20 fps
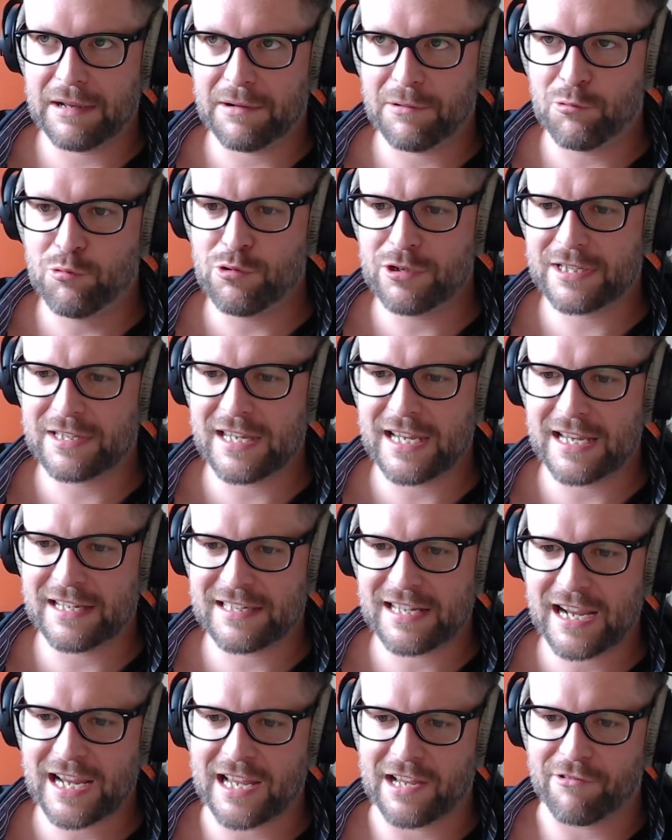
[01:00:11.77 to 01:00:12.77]
who's the
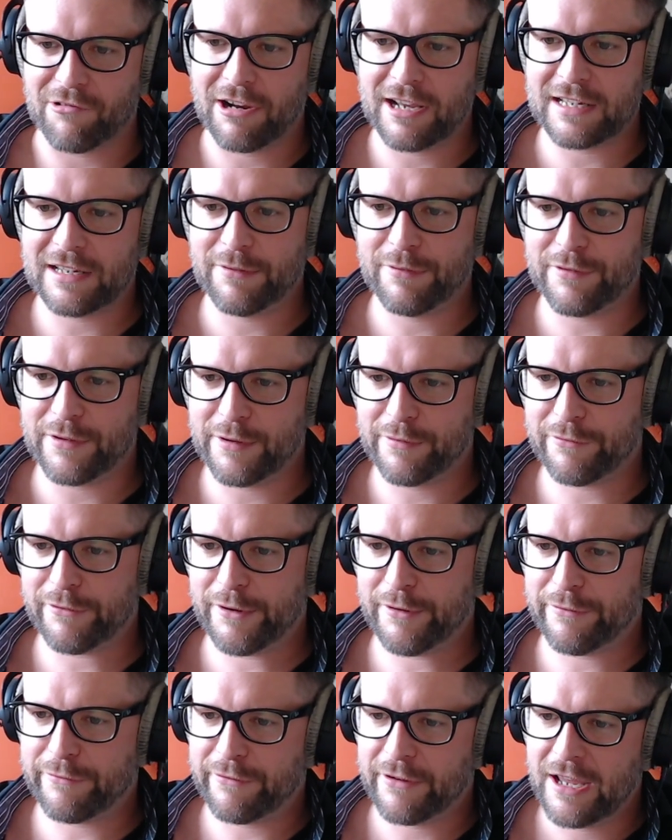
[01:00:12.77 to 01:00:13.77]
attacker, right?
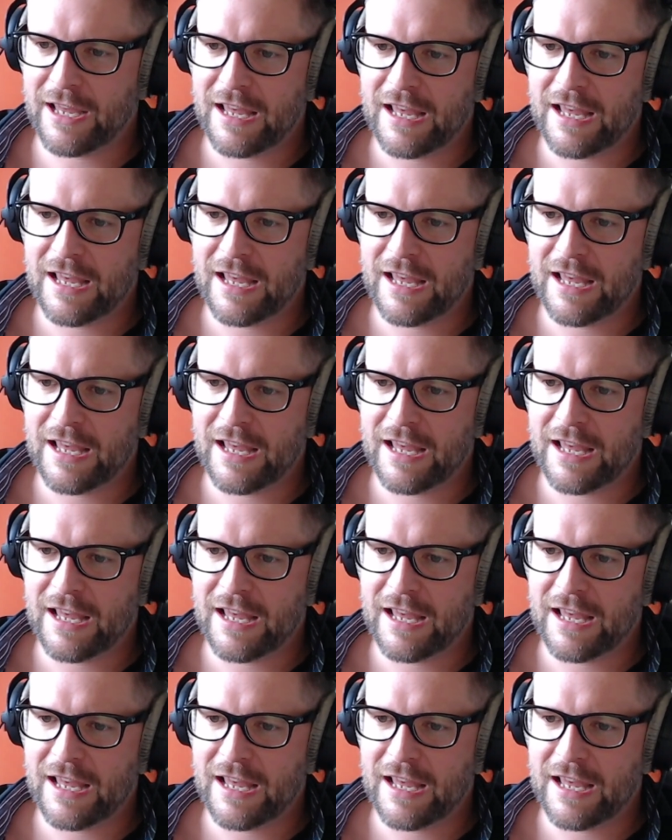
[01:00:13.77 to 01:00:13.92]
If